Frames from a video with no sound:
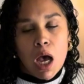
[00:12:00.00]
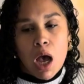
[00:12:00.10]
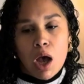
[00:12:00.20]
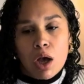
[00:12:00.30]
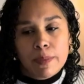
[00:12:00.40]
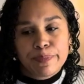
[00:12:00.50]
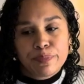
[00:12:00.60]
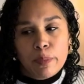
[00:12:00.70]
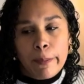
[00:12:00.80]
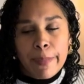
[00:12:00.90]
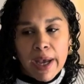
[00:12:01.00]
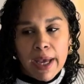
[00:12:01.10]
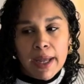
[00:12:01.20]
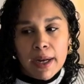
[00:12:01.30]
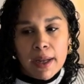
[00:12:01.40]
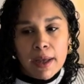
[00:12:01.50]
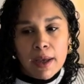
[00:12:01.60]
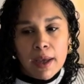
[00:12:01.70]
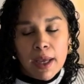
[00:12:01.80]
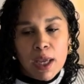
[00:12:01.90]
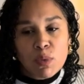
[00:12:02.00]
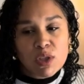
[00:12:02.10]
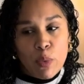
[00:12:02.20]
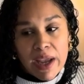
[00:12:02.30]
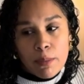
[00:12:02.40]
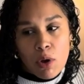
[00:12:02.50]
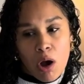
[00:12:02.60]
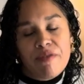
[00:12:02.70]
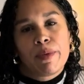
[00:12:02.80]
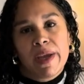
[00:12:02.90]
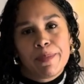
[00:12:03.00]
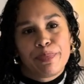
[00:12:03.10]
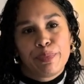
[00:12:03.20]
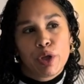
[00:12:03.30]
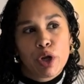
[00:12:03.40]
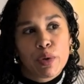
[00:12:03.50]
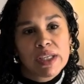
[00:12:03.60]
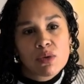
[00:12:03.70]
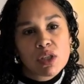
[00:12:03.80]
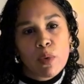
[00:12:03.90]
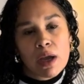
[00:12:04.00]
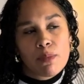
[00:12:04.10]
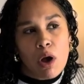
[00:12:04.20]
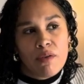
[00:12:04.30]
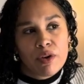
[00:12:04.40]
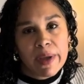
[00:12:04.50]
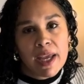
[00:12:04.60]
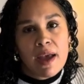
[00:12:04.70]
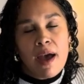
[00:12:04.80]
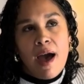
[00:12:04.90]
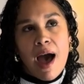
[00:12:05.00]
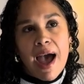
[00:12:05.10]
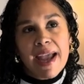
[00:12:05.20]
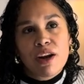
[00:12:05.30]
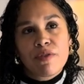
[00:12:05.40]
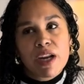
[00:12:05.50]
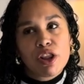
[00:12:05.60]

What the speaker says: But it was a wake-up call for me. You know, this was a wake-up call for me. I had already